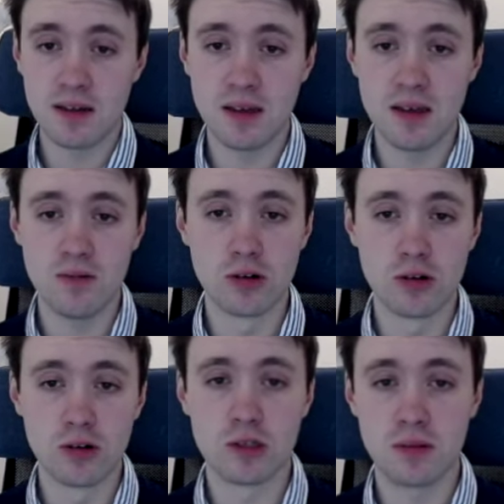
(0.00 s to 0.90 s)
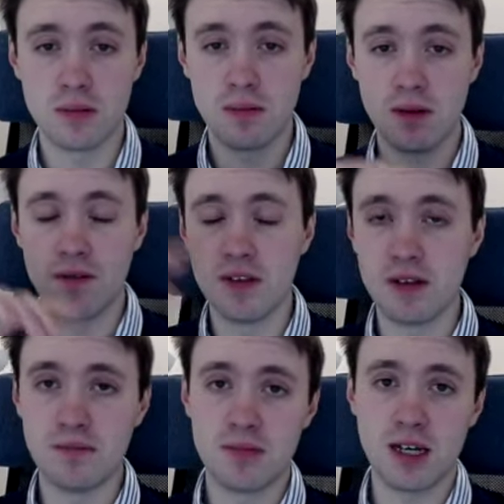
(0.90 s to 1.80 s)
the wars of
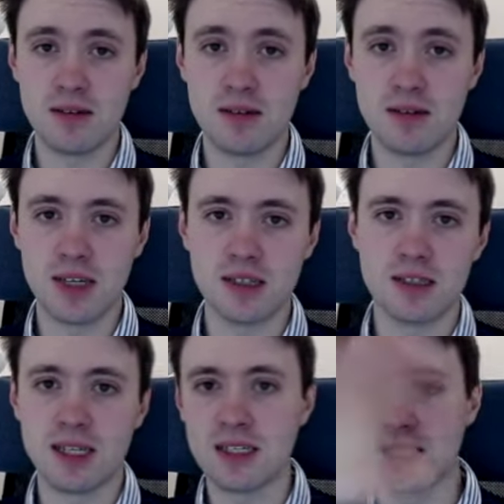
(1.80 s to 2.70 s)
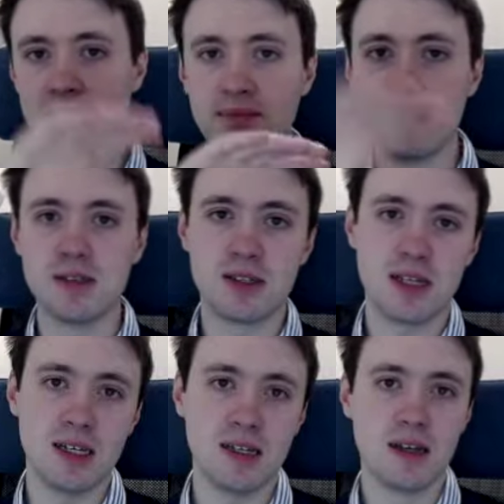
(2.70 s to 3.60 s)
the Titans against the Olympians
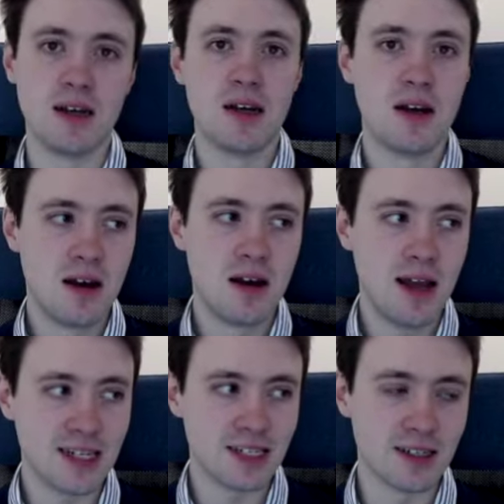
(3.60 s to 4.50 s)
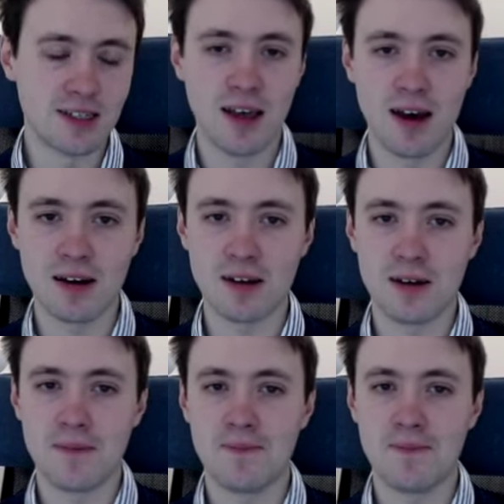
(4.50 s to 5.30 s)
in Hesiod's Theogony.